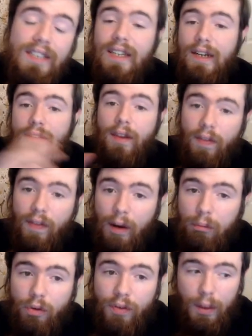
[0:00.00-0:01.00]
get into the
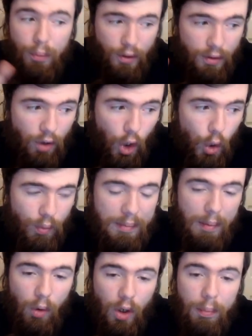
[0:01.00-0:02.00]
deck profile. We're going to talk a wee
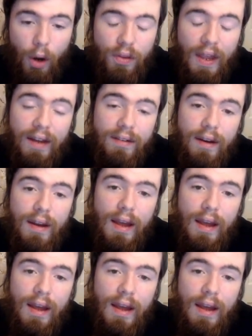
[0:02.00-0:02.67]
bit more about that,